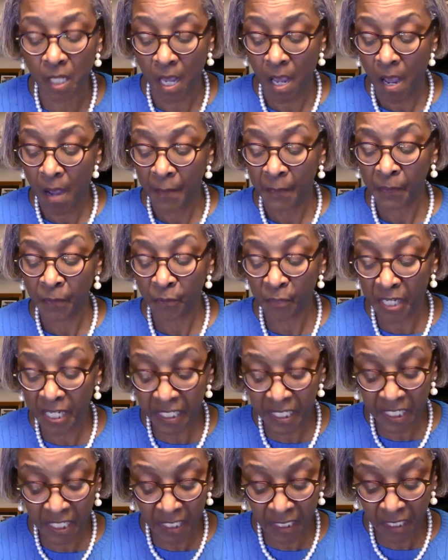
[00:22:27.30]

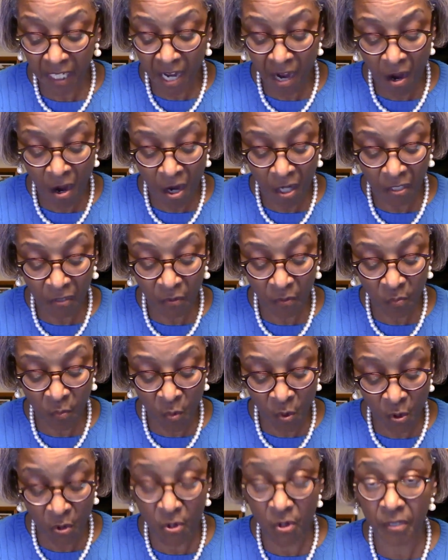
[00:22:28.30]
preaching God's
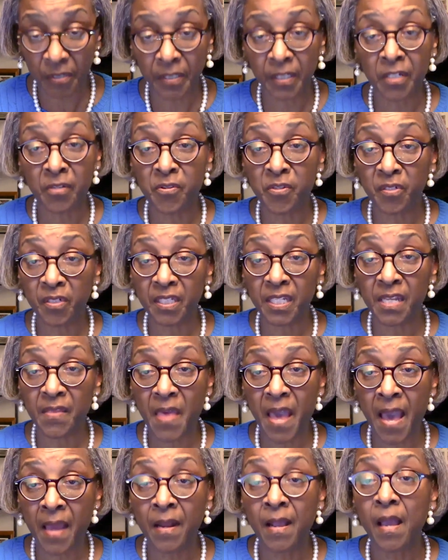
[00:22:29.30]
word. Do you see
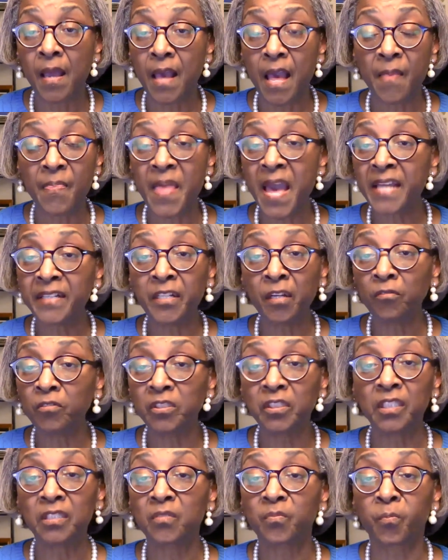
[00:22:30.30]
that? And that don't
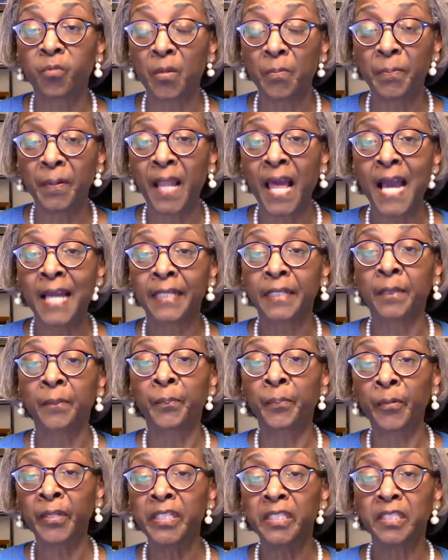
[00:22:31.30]
just reply to
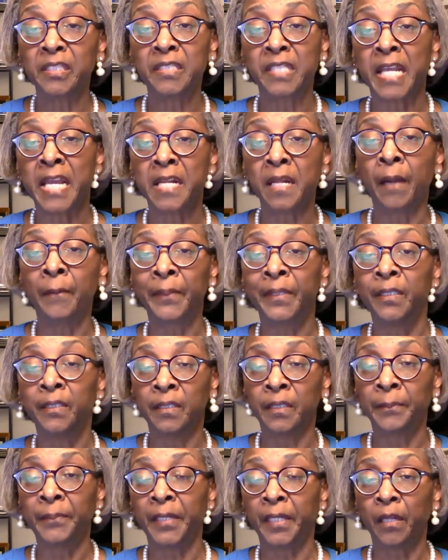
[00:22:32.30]
preachers in a
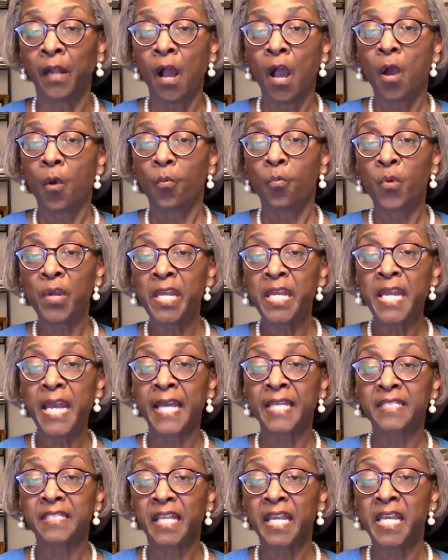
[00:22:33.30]
pulpit. We as
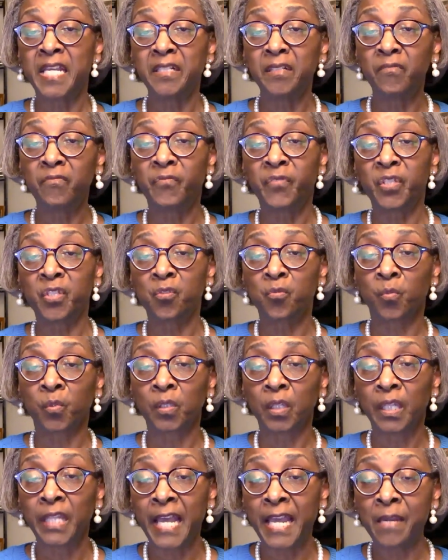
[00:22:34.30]
individual
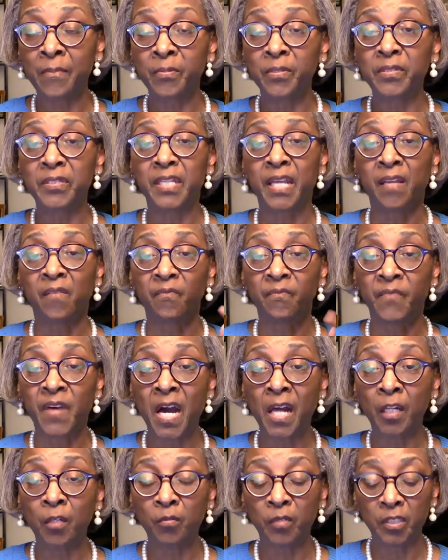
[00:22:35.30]
laborers and
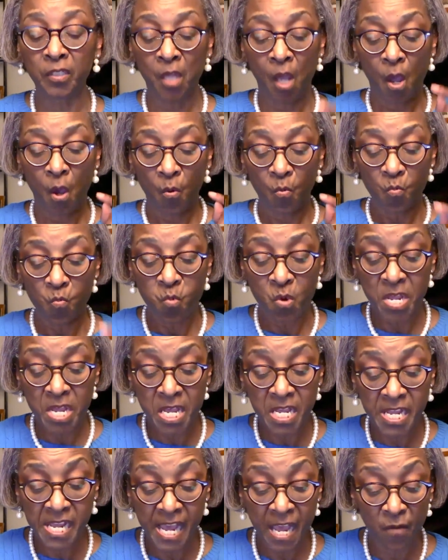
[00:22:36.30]
followers, we
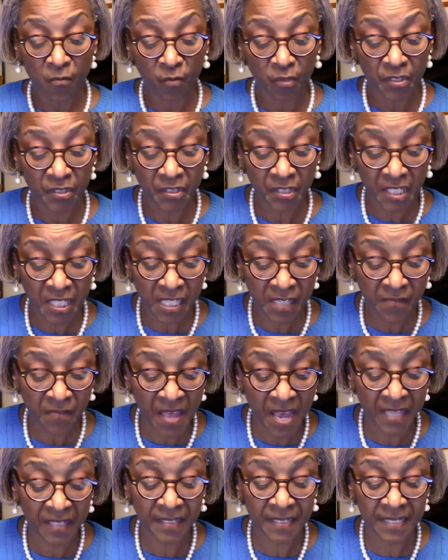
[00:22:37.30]
can receive that
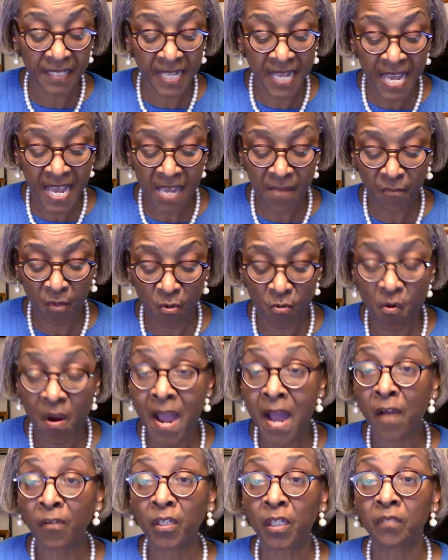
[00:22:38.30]
same
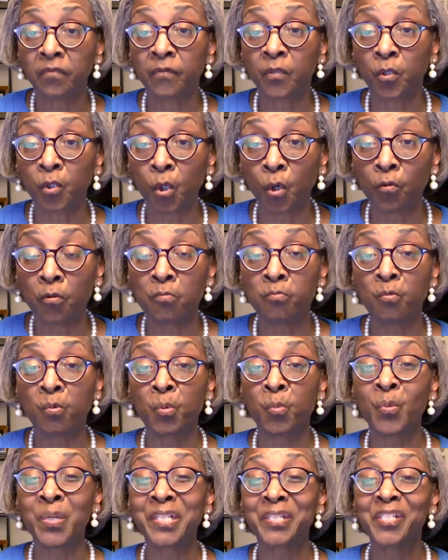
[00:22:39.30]
crown of glory when
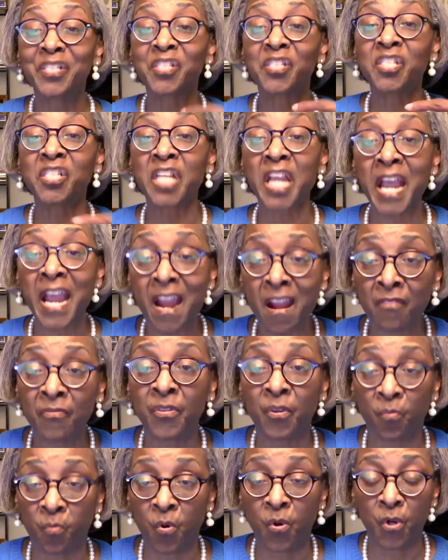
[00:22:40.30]
we share the
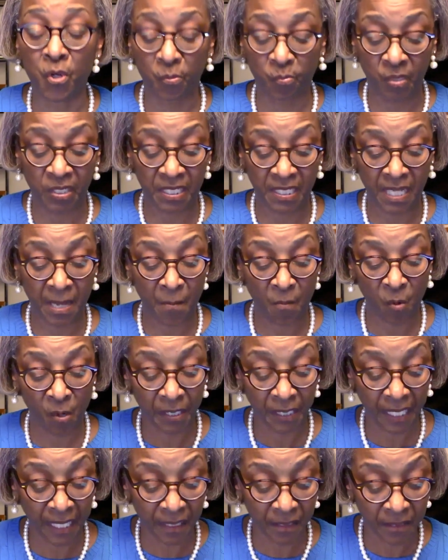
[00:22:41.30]
word with someone
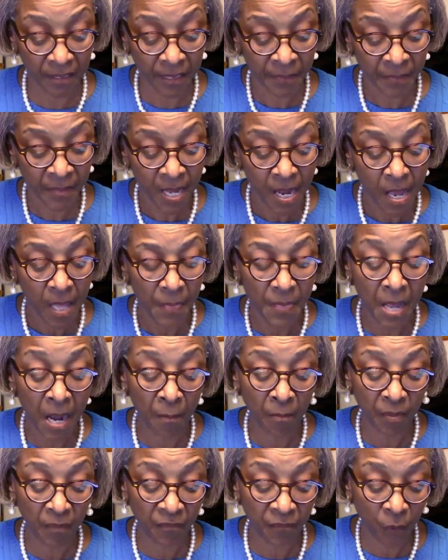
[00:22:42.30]
else. Number
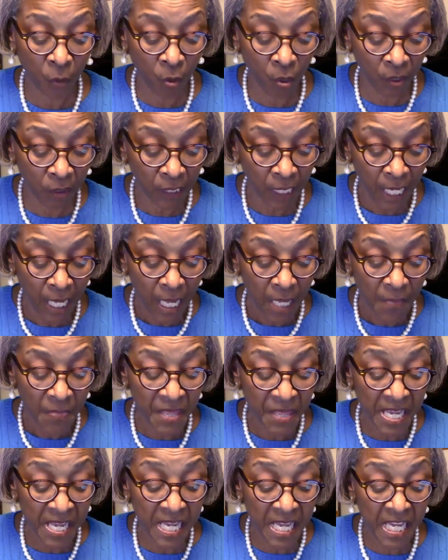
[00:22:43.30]
four, the
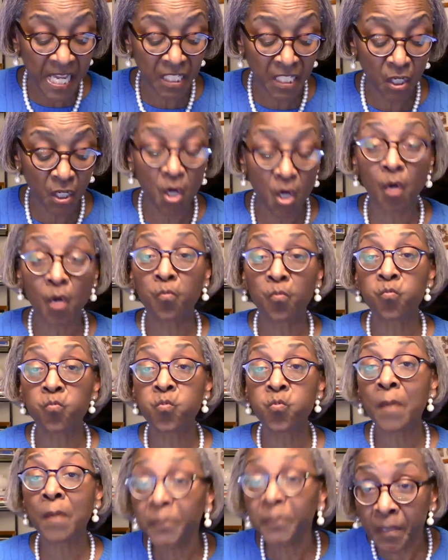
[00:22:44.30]

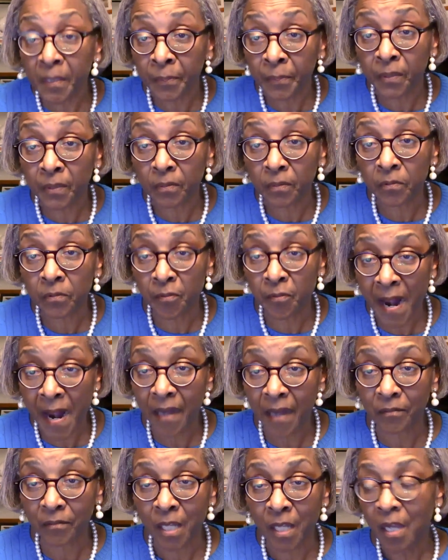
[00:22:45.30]
incorruptible crown.
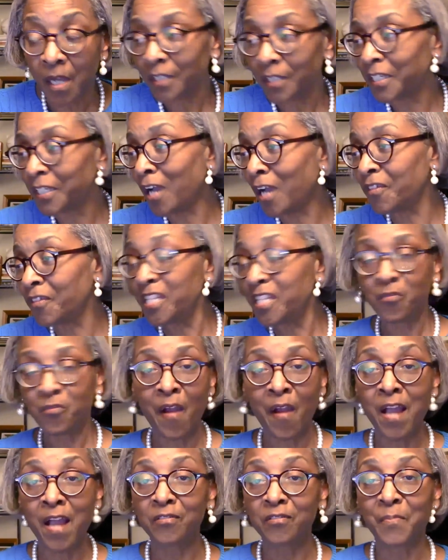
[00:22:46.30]
Y'all, these
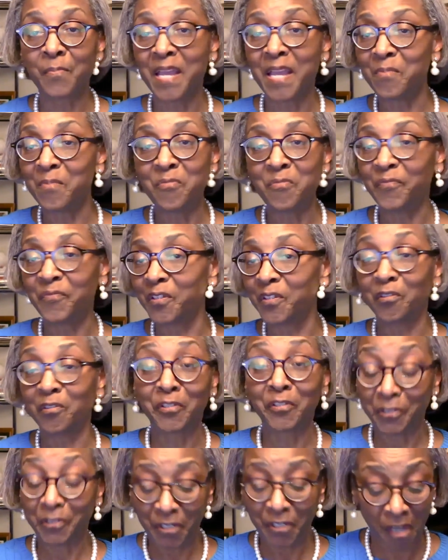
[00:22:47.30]
crowns make me feel
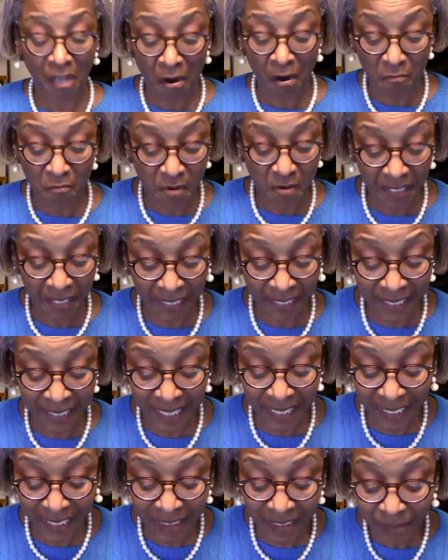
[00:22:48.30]
good already. He
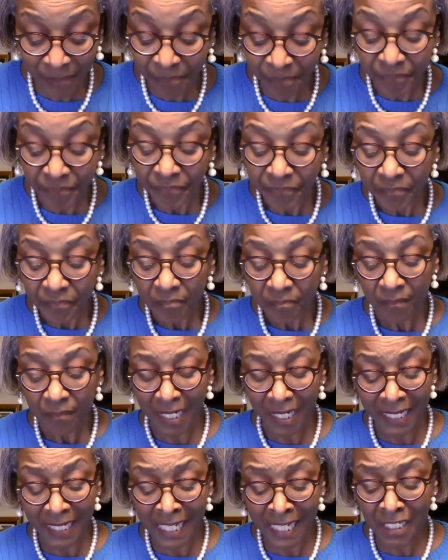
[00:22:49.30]
says,
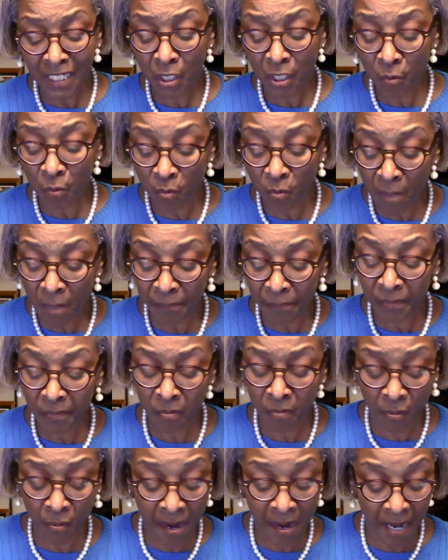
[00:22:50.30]
incorruptible
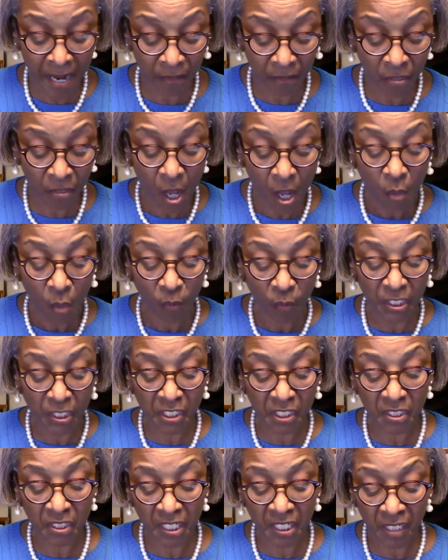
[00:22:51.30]
crowns, which is
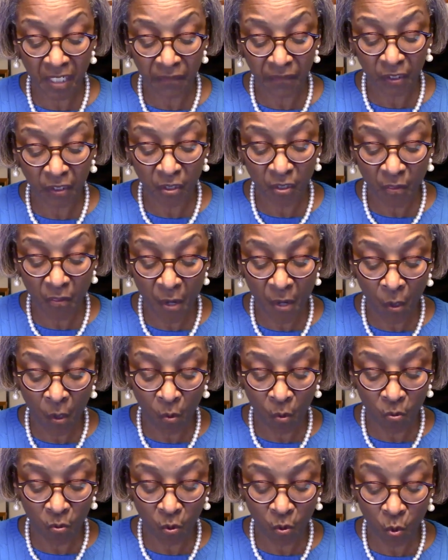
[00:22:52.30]
given to
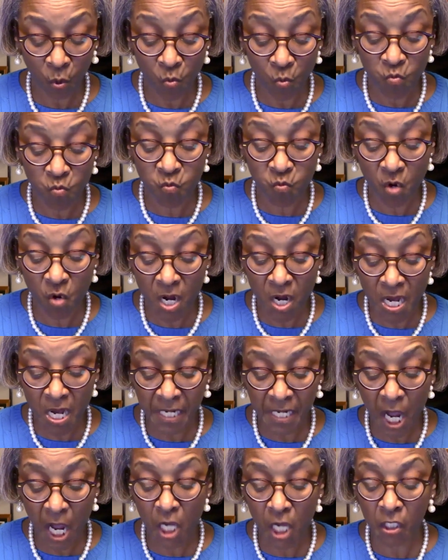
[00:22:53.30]
those who run
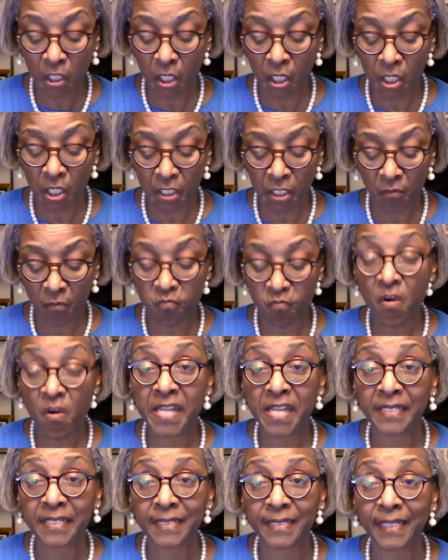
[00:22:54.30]
a good
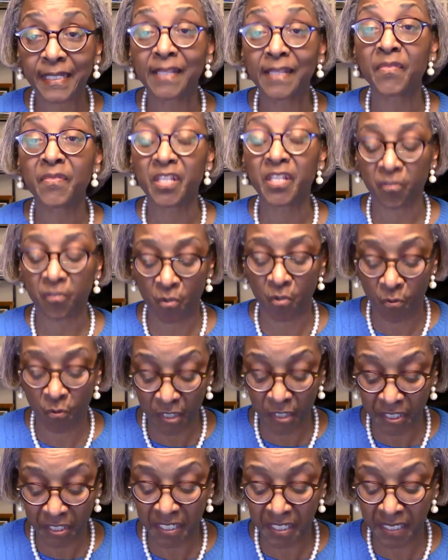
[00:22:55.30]
race in this
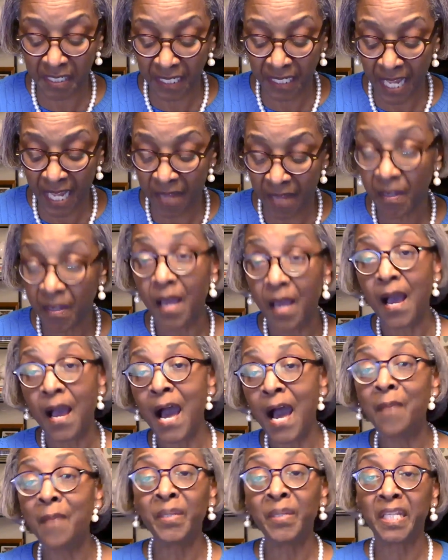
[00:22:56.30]
Christian life. How
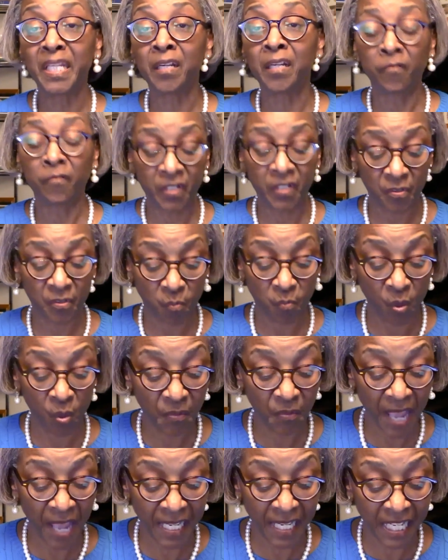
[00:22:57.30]
many of us want
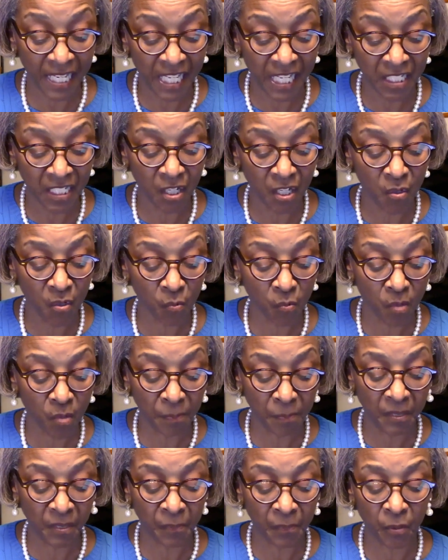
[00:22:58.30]
that
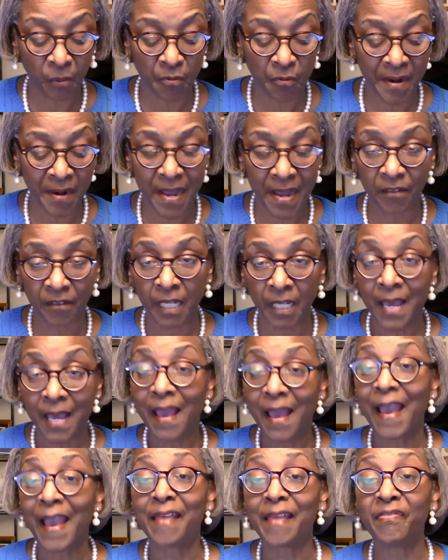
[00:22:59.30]
incorruptible crown?
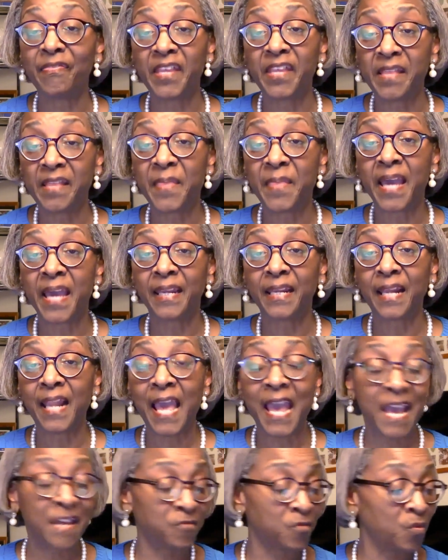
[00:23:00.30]
And then that last one,